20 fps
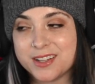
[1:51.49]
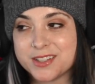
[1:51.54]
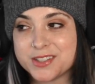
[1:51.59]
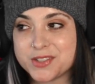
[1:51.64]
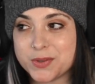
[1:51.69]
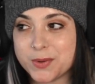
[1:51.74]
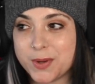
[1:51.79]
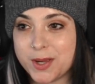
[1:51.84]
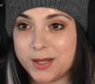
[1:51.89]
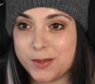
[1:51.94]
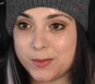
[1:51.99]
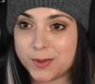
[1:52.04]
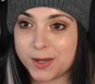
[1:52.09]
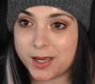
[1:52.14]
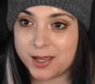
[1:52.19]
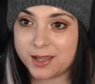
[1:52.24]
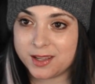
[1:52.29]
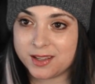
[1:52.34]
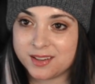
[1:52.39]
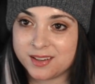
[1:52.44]
So
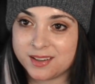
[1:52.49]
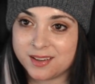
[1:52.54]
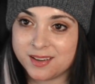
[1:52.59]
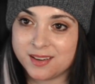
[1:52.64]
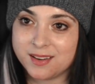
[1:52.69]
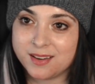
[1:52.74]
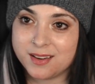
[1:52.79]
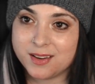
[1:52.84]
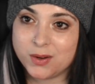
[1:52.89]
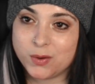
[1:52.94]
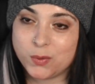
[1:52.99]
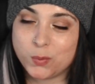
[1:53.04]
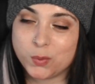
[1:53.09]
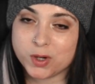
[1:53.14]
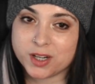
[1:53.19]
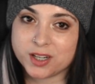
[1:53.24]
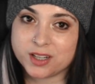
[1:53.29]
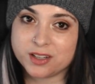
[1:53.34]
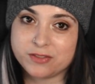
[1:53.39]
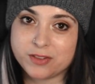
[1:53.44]
anyway,
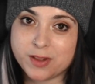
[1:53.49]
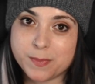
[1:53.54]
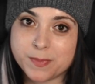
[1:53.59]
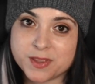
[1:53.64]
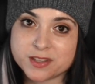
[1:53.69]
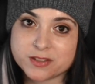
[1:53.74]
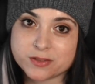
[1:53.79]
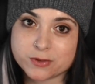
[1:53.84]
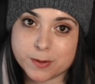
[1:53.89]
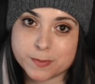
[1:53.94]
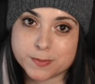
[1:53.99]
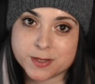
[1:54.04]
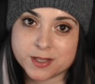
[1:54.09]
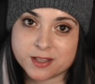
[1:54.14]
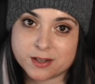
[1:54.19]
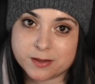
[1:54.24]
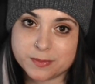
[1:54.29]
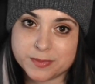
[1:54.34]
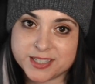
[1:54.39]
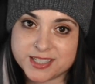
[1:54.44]
we're going to flip the script a
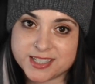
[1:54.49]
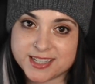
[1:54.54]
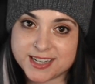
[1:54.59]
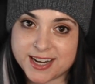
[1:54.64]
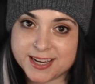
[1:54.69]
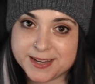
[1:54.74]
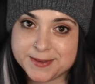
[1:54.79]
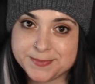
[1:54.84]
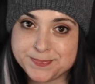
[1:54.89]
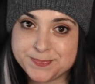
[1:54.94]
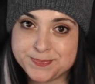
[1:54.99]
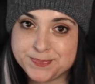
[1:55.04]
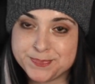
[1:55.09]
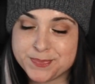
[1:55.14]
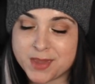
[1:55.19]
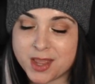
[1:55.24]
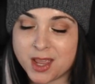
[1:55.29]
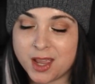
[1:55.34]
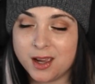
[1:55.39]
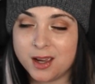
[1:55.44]
little bit today.
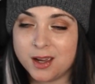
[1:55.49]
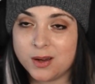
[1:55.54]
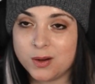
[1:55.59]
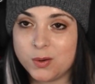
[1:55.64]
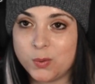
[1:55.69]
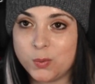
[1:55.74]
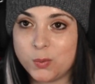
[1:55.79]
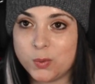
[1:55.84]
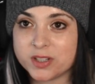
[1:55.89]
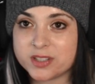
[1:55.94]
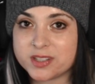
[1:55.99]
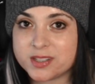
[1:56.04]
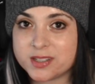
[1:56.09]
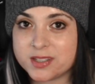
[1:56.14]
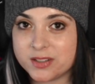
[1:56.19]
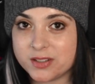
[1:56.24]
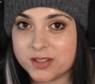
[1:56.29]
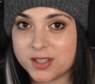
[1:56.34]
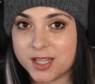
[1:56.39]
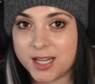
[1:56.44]
We're
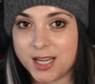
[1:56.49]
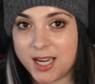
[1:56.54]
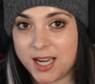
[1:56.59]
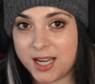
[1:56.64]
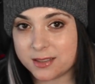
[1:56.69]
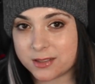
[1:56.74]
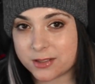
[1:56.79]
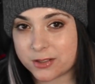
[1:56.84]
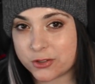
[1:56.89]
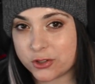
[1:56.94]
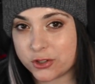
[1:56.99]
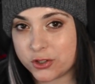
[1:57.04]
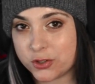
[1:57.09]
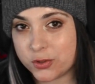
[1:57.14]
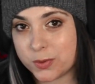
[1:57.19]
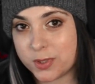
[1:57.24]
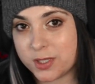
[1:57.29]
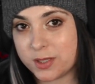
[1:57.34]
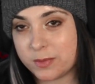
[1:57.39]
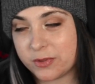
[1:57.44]
still going to ask, should
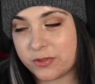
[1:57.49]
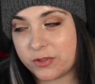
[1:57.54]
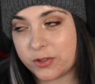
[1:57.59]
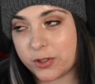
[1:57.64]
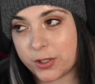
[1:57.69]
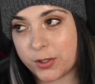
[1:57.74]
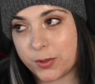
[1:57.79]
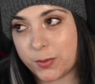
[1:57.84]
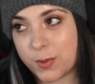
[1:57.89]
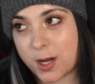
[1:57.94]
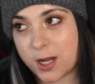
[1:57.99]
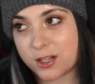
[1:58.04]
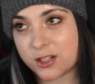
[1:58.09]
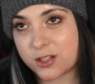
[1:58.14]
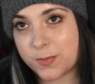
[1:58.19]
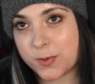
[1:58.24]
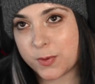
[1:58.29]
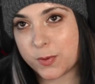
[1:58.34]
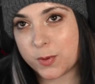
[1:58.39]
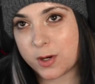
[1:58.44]
you read before you
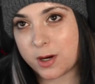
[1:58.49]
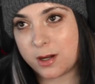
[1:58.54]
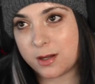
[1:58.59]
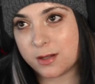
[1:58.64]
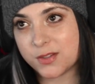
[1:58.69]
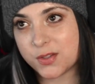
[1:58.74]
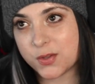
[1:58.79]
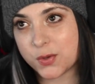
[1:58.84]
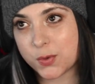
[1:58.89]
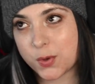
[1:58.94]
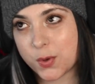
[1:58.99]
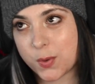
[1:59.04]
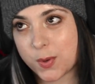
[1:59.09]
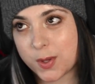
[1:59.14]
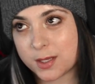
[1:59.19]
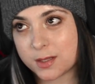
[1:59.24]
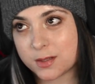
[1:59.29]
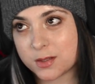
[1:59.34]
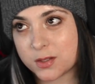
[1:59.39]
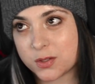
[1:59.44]
watch? But we're also
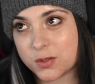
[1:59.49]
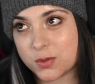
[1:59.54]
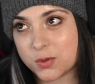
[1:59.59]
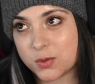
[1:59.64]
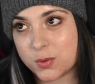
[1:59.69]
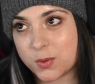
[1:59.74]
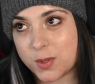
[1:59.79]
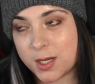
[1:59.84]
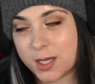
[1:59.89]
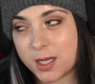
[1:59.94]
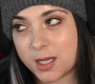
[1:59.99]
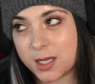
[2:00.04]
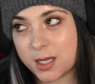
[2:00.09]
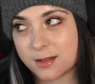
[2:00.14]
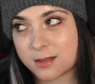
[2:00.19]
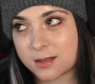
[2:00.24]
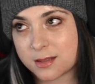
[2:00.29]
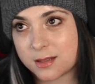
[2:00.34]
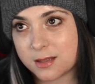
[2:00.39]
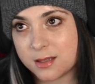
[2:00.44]
going to
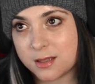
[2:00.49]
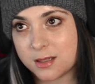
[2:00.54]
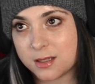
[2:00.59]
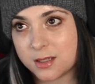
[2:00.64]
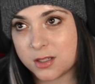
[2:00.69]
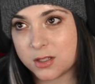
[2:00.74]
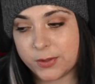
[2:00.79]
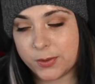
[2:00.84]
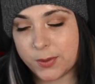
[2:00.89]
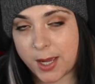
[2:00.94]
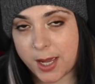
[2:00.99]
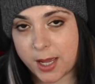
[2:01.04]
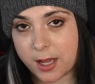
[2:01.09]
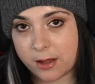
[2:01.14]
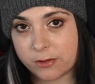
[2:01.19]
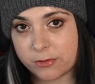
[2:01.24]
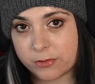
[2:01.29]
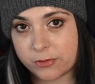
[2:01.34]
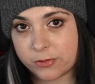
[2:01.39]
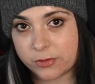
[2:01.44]
ask, if you
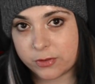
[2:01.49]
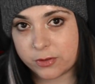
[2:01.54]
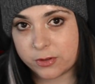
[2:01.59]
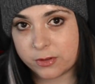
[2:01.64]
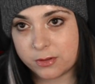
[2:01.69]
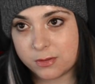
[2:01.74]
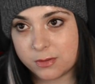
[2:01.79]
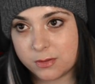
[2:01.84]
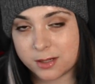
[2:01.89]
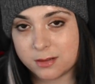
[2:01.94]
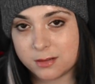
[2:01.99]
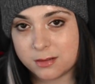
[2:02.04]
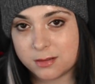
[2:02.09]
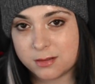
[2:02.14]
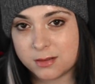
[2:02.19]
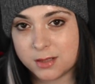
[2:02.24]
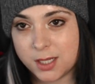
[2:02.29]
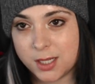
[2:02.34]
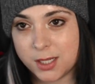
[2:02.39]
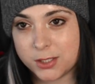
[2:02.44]
have read,
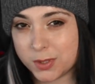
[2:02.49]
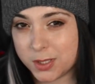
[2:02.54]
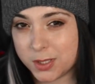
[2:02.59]
do you